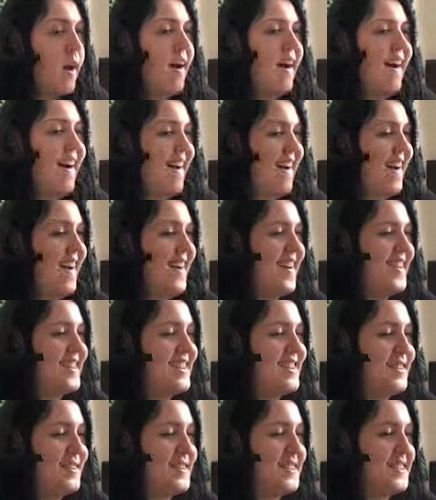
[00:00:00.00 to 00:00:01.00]
ah
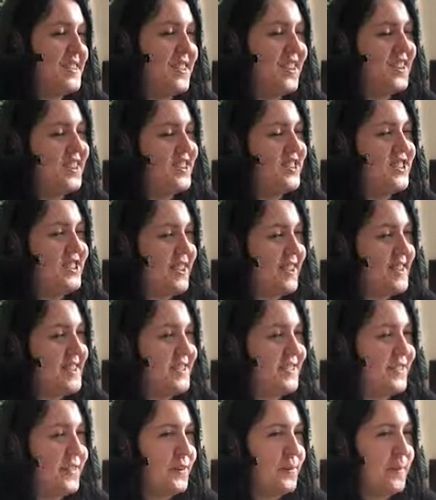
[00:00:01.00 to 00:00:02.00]
so it's not
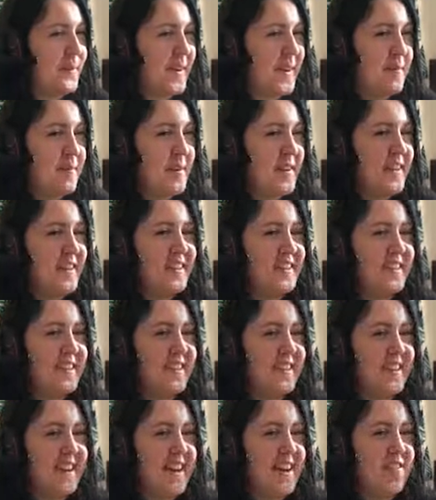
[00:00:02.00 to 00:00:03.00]
just for women you
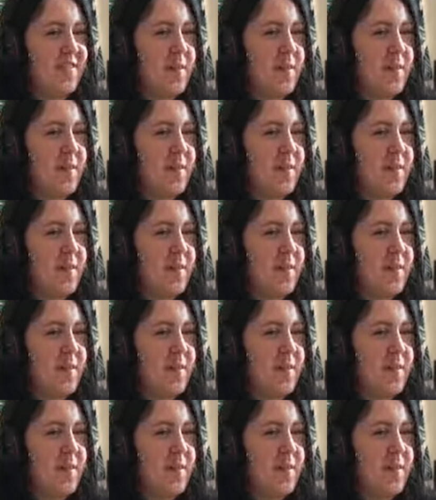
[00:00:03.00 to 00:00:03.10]
can have a